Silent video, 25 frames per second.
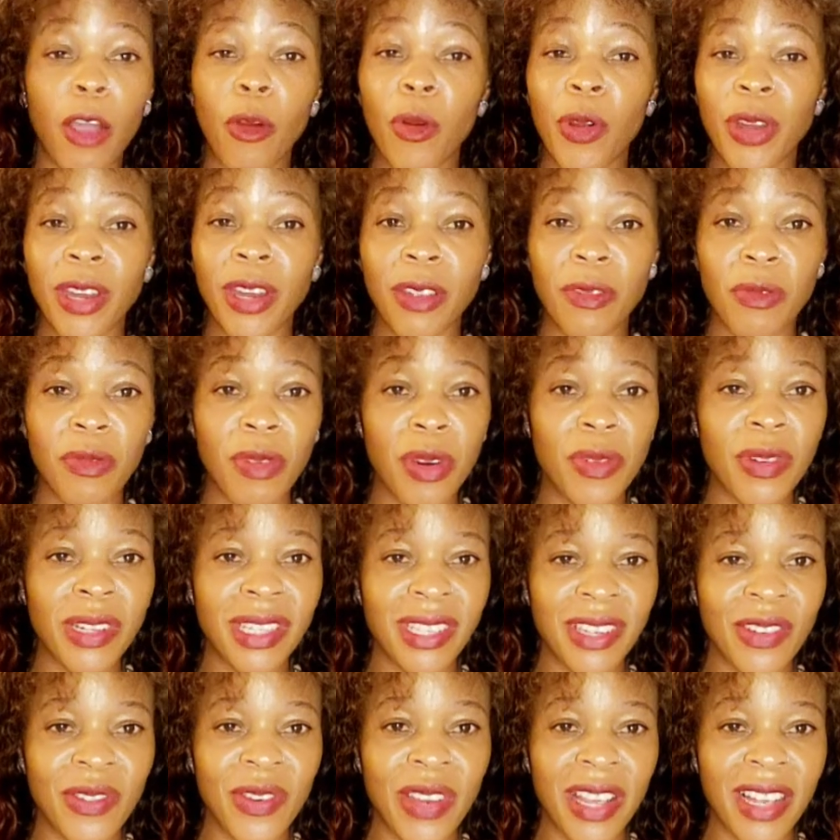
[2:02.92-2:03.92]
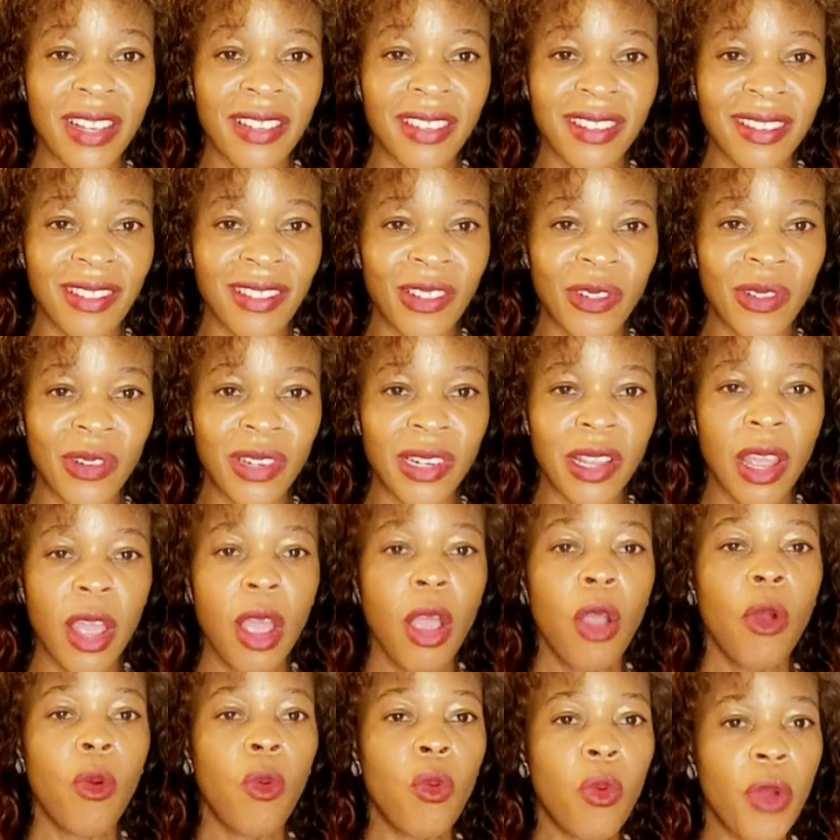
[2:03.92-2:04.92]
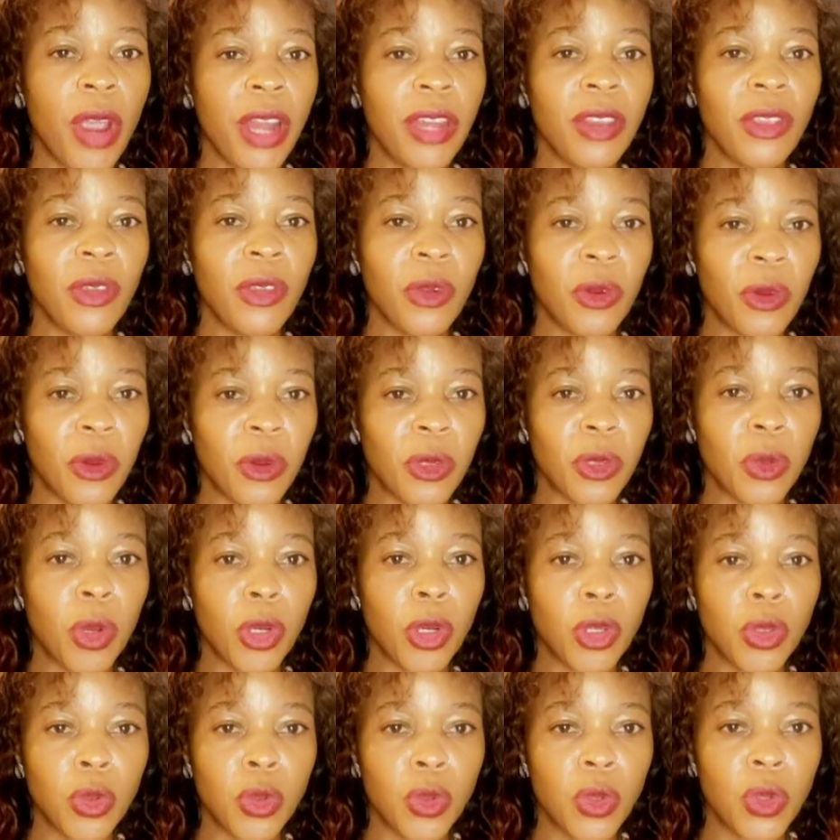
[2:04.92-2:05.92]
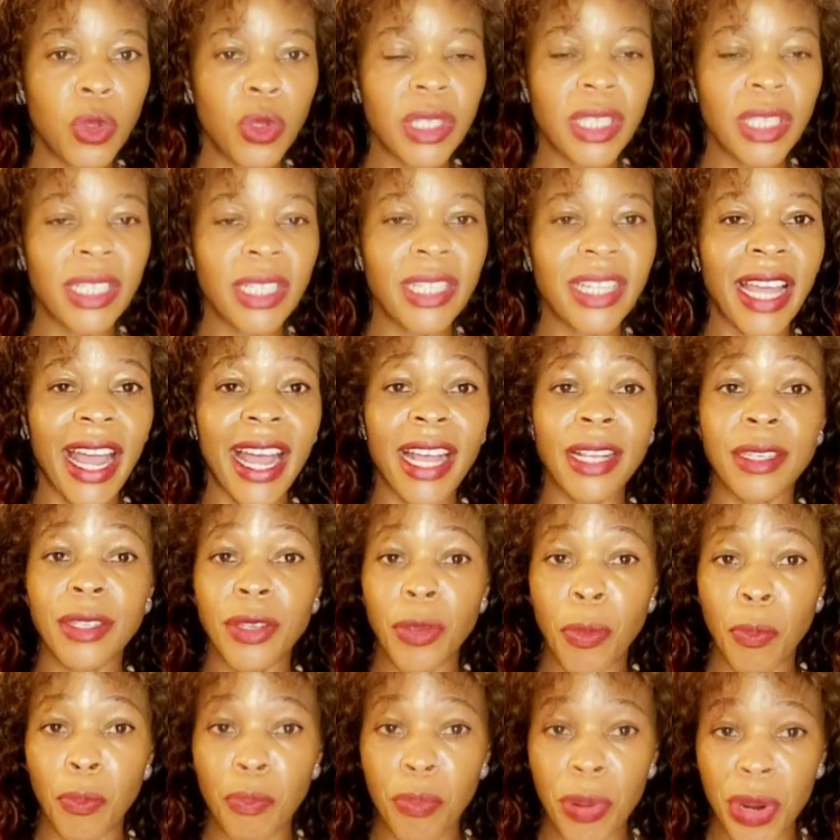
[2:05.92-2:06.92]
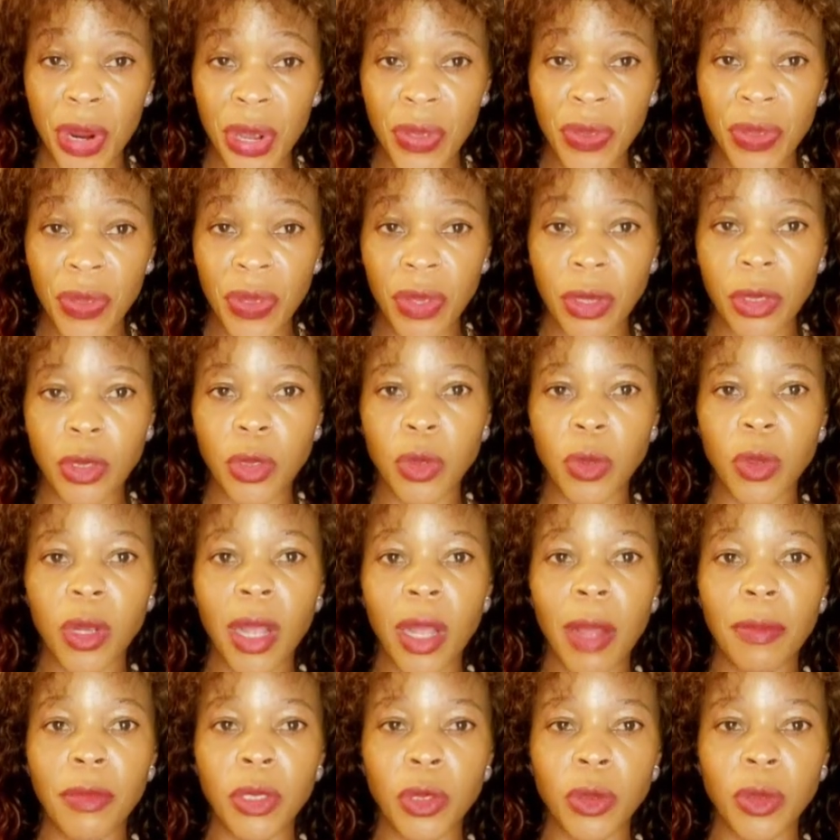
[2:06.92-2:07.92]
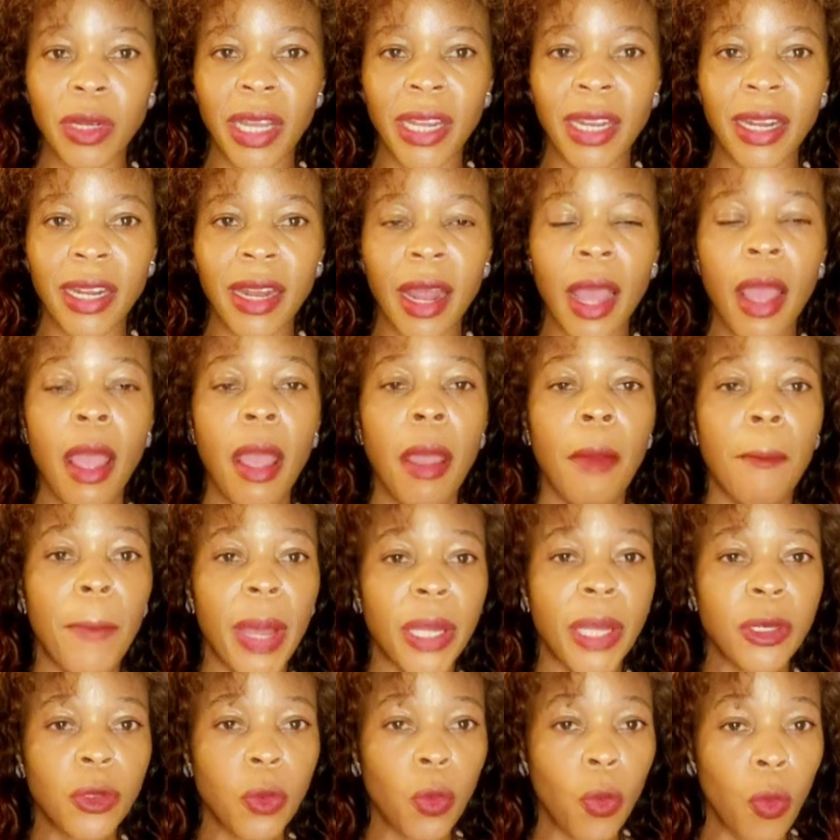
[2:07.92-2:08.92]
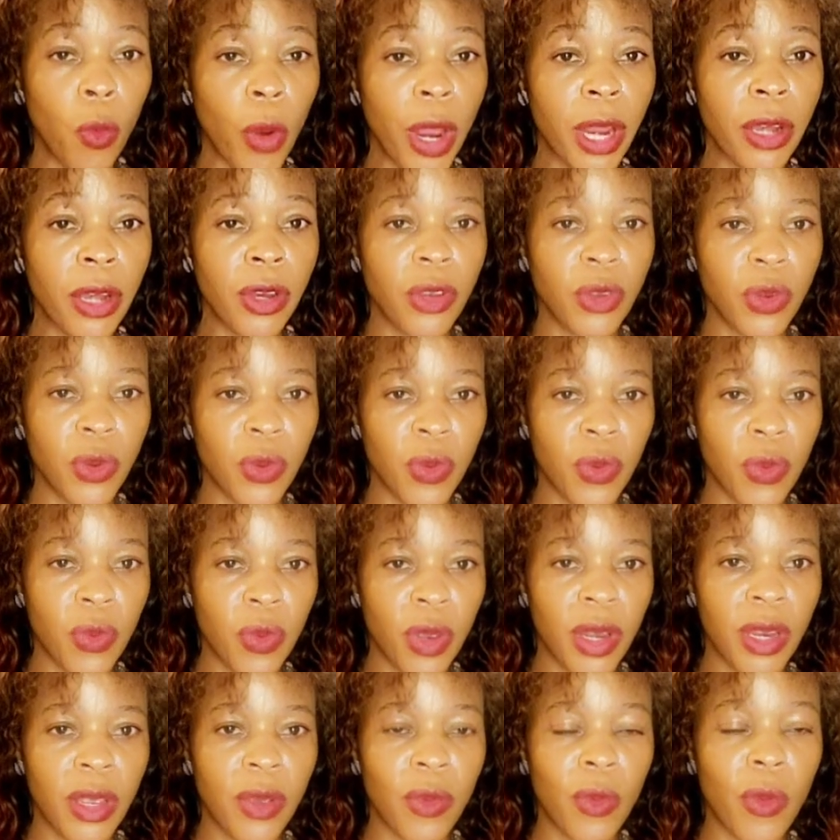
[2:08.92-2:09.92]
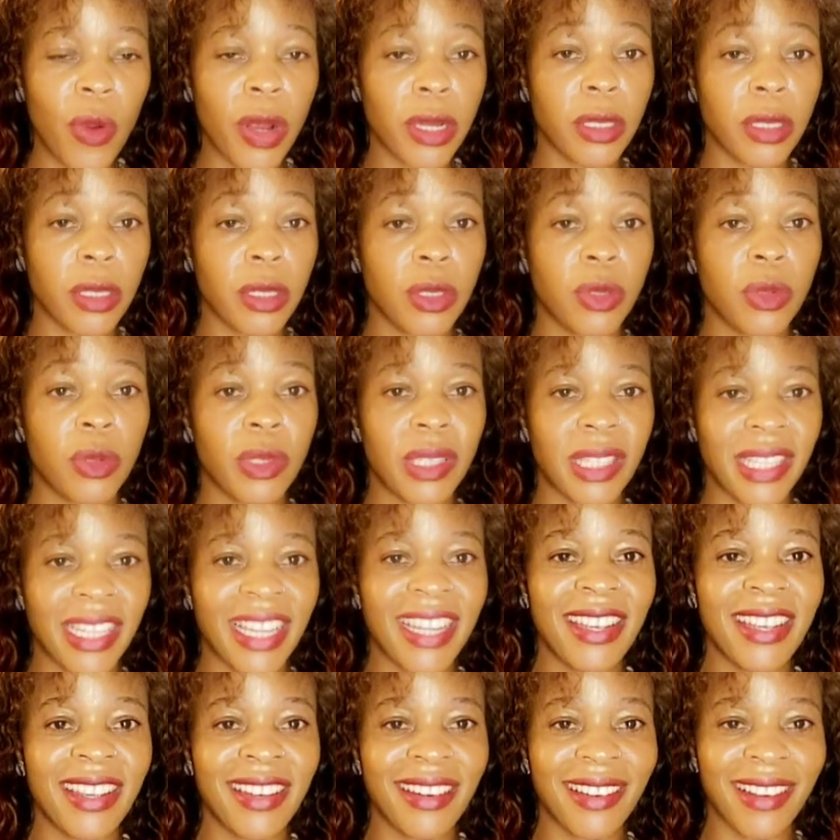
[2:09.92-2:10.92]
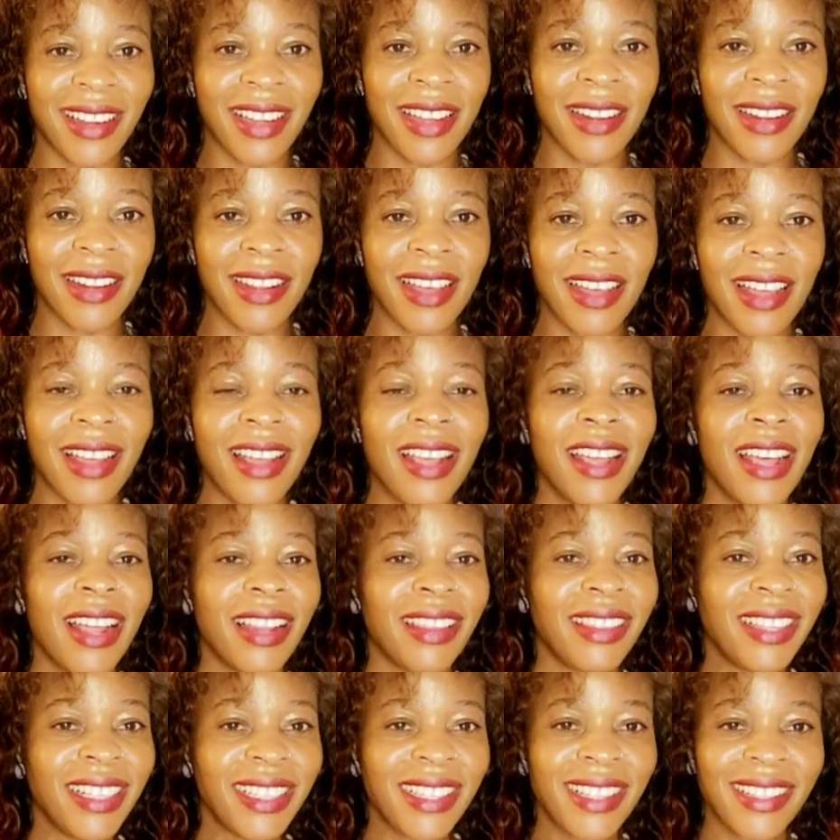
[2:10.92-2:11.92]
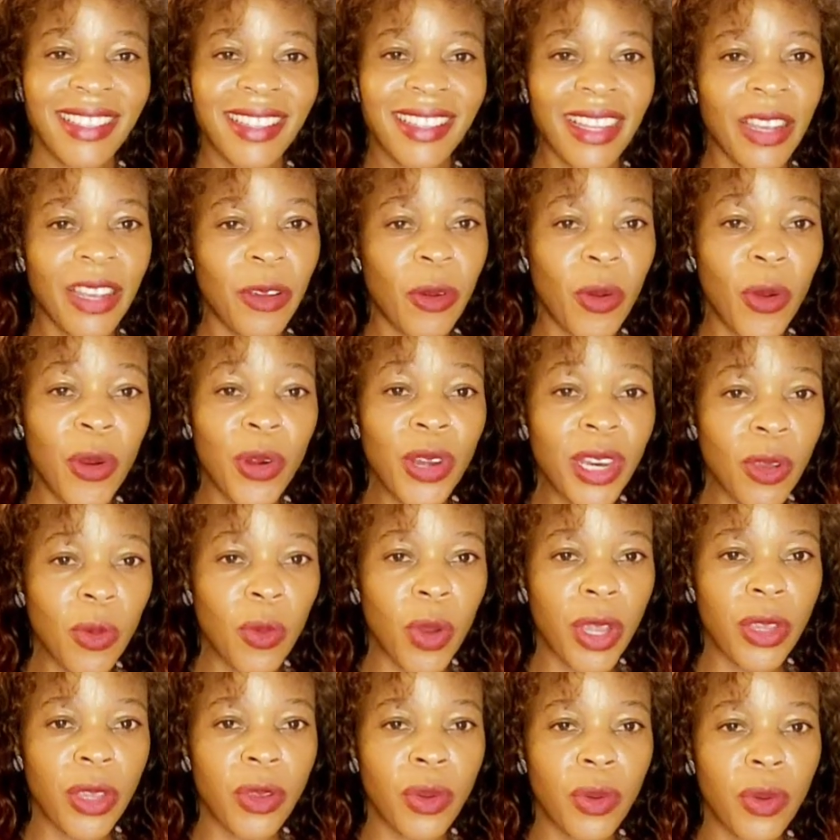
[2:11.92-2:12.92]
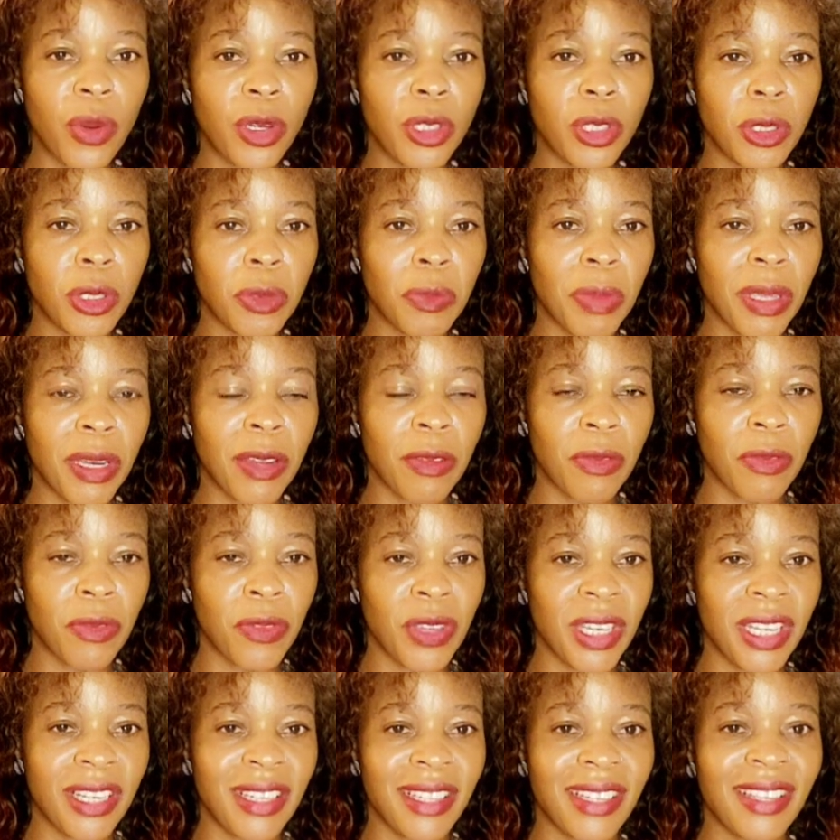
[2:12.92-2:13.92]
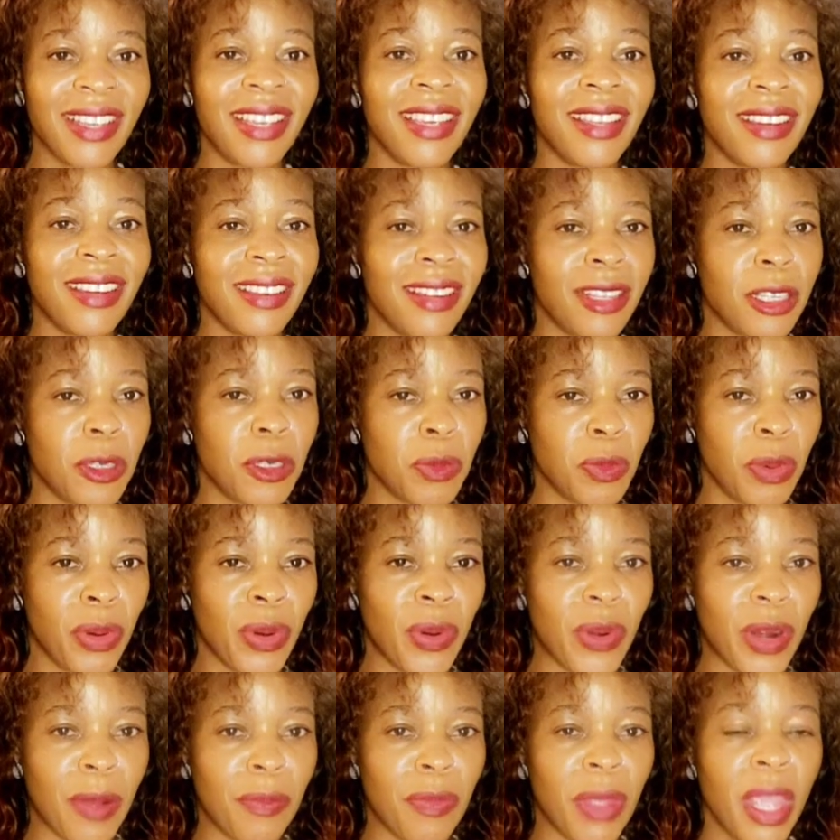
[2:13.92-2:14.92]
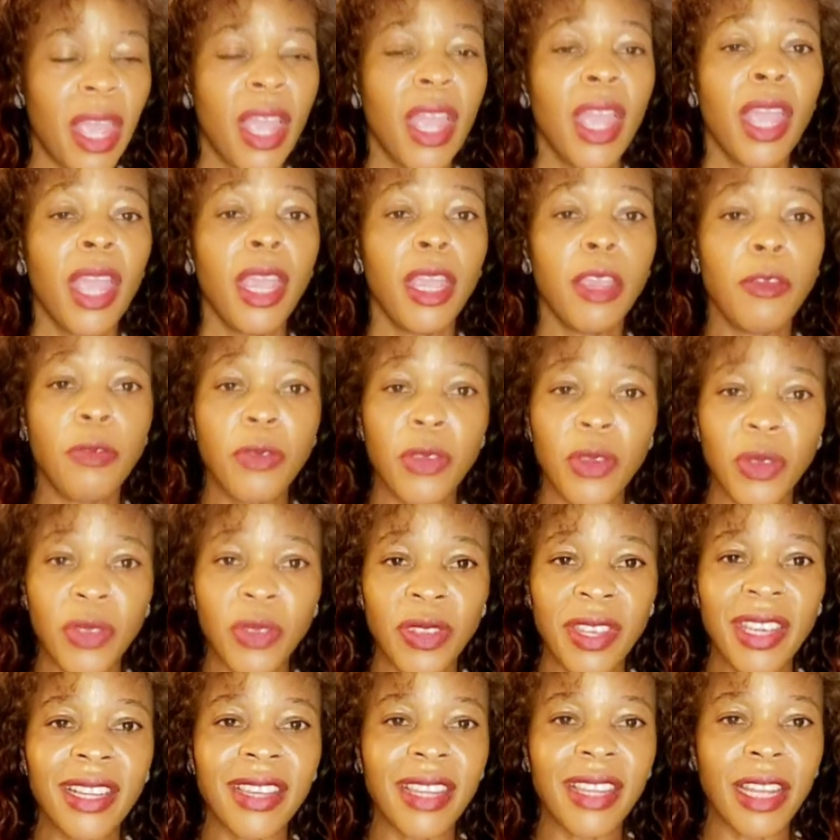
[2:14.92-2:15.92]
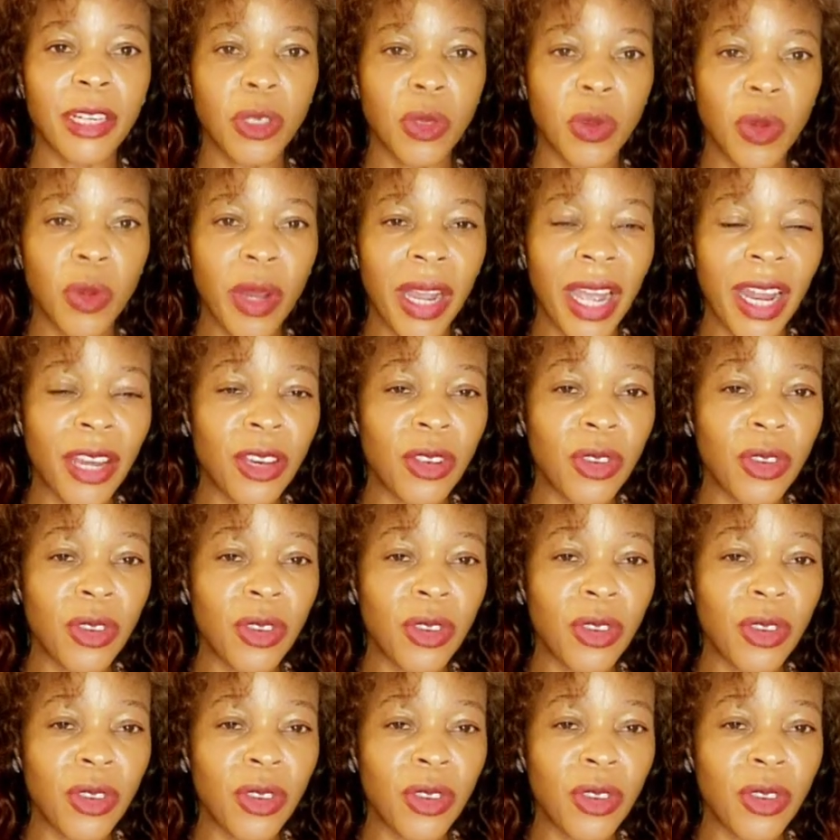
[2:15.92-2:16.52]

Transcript: on a very serious note. When you're not going to use it as a path to come to Canada, but when you really want to study in Canada, this is the only way you're going to benefit in this program. If you think that you can